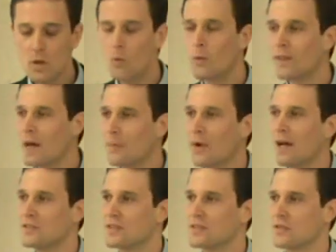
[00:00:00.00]
What that
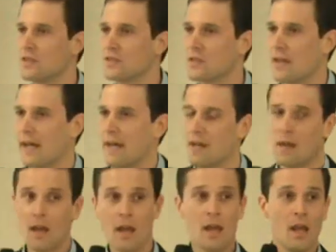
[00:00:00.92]
process looks like
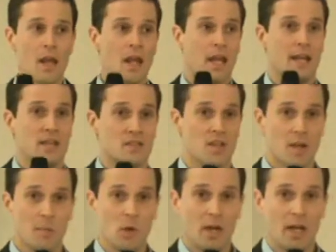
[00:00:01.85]
is the
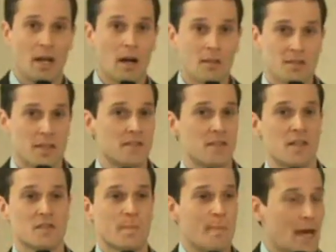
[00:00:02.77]
community calls us, it
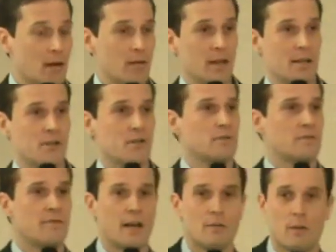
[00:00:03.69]
doesn't matter the issue,
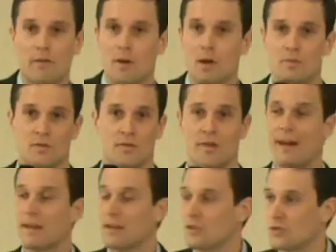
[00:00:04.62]
factory farms,
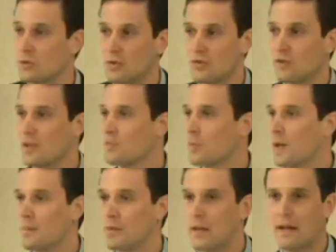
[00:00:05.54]
fracking, sewage sludge
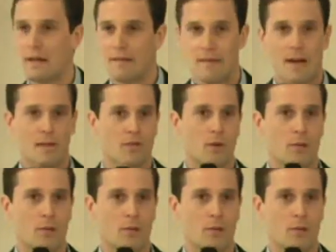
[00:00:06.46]
pipelines, toxic